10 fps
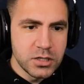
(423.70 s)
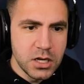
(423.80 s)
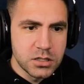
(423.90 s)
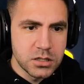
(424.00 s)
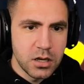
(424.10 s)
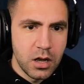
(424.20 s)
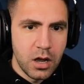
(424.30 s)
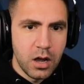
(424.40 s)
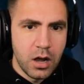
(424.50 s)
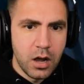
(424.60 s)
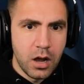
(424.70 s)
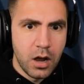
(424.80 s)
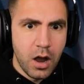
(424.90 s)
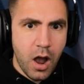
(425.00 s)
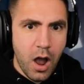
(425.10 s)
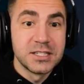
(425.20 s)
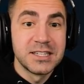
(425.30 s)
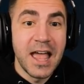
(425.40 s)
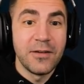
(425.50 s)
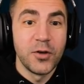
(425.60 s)
What's this?
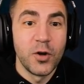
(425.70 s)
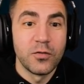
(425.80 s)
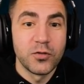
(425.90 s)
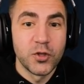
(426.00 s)
seven of